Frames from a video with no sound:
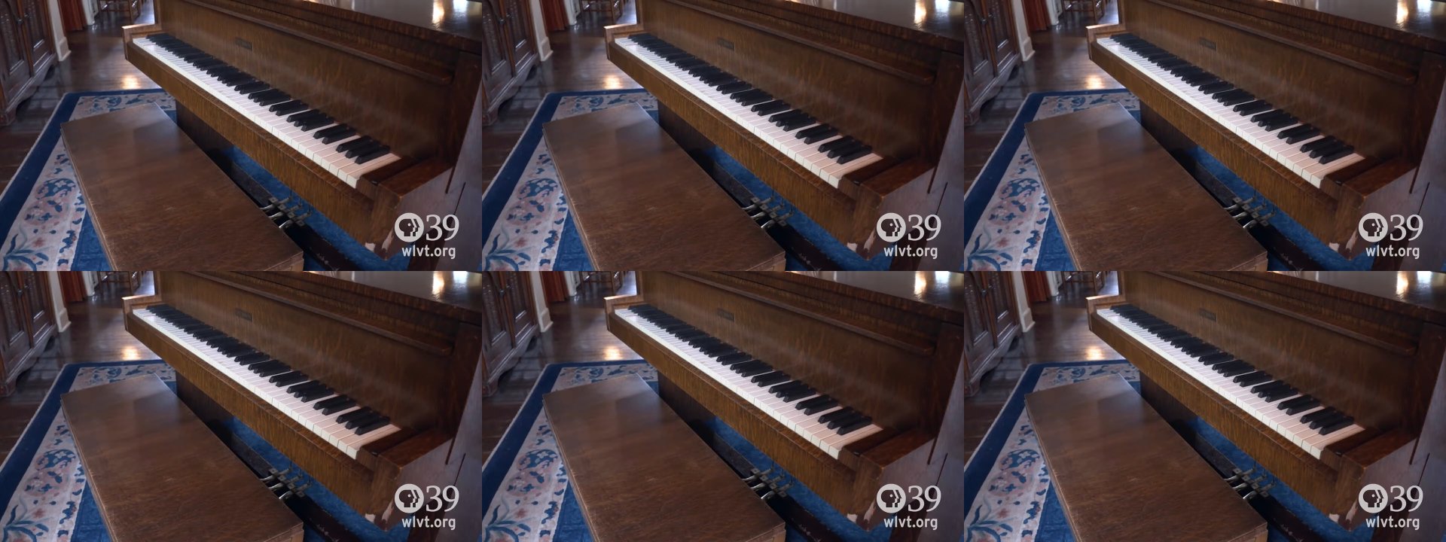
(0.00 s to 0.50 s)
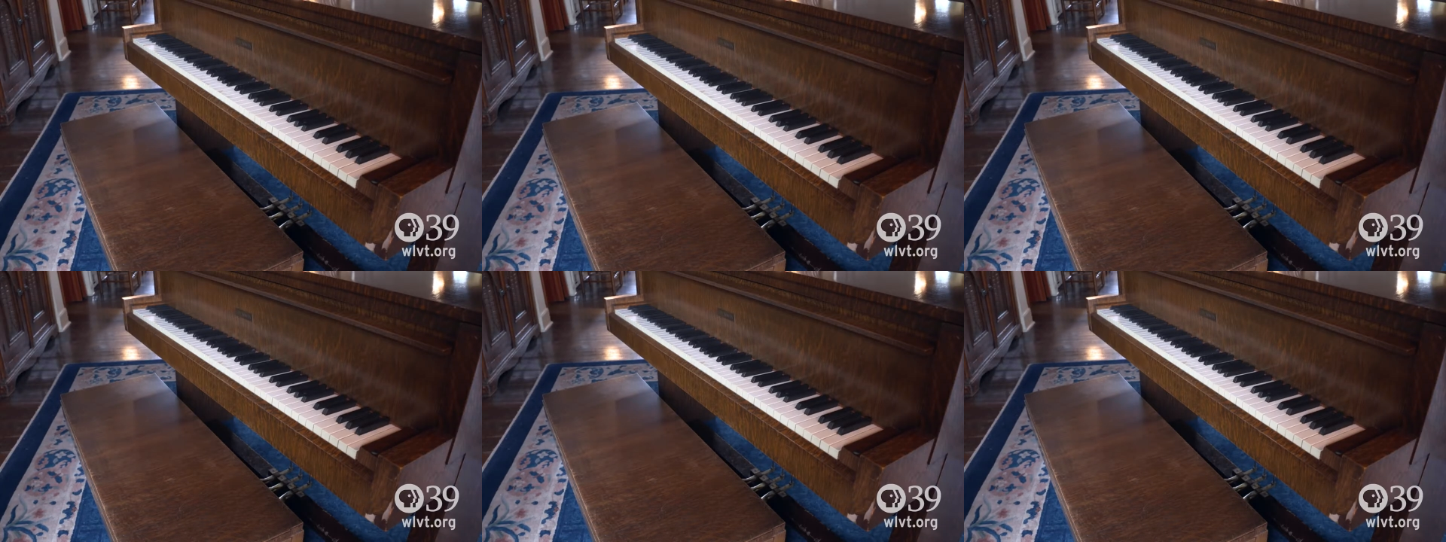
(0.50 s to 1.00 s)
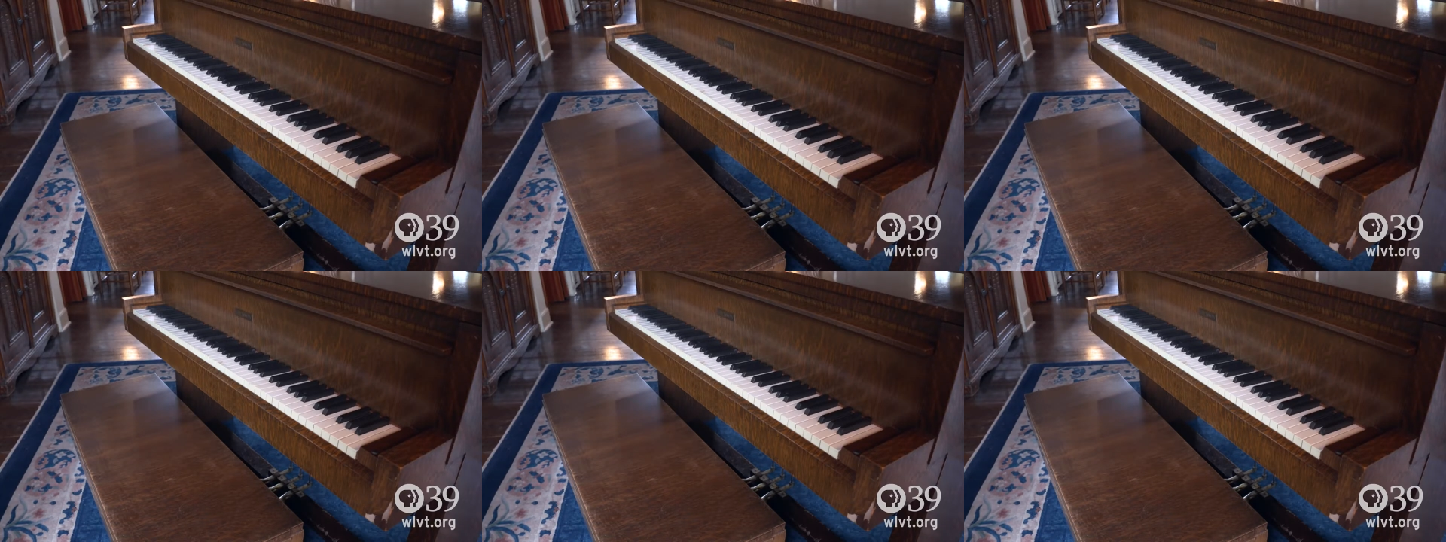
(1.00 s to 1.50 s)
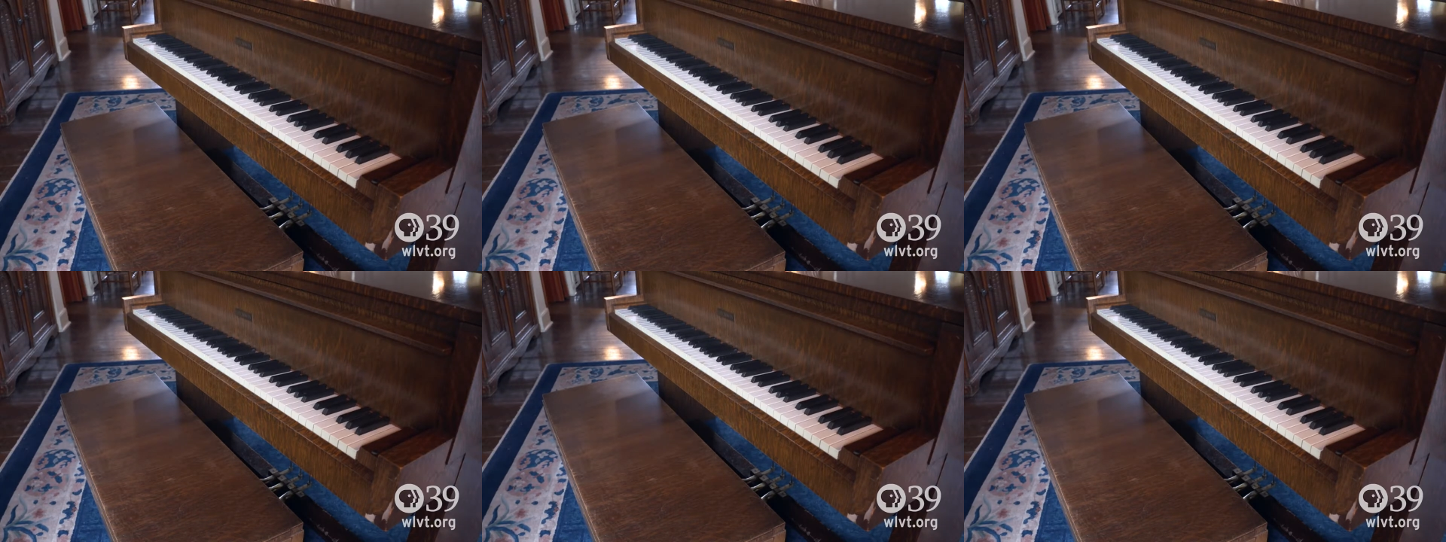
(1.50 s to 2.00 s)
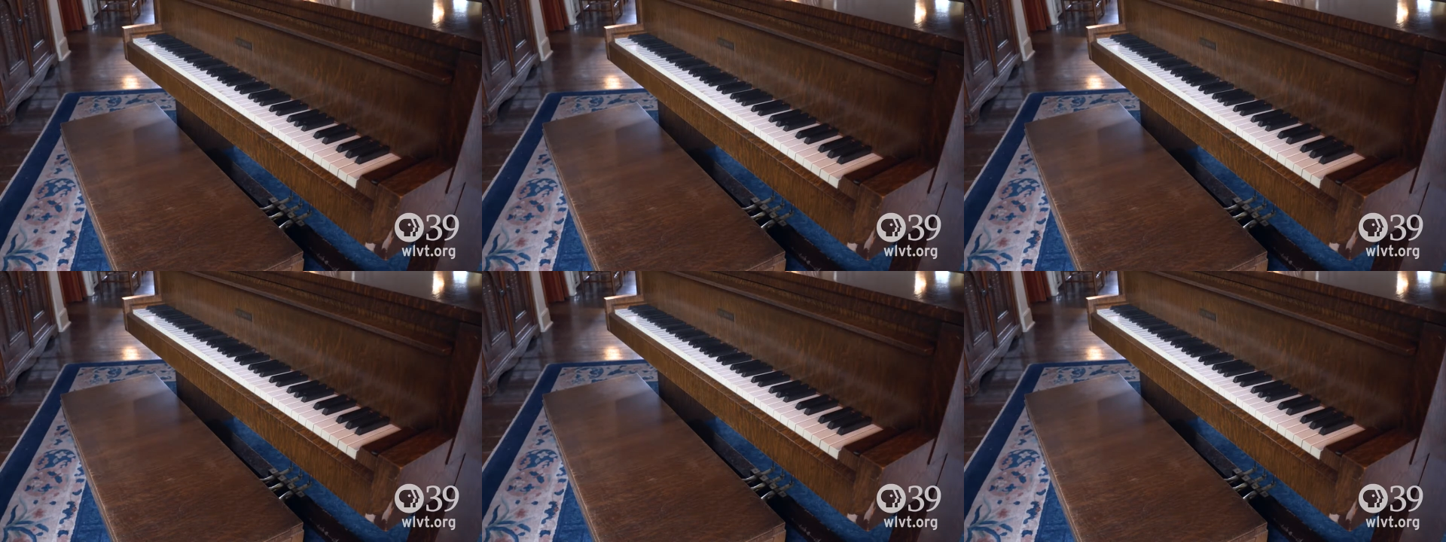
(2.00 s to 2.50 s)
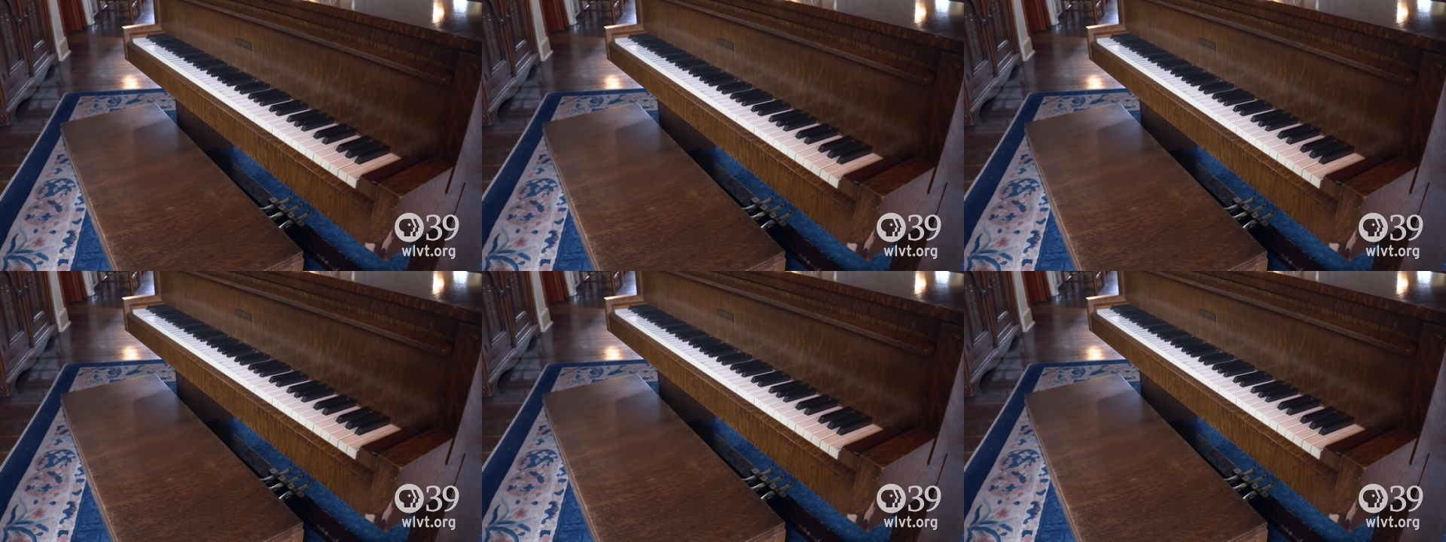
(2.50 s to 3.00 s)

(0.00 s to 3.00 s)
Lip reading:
(no speaker visible)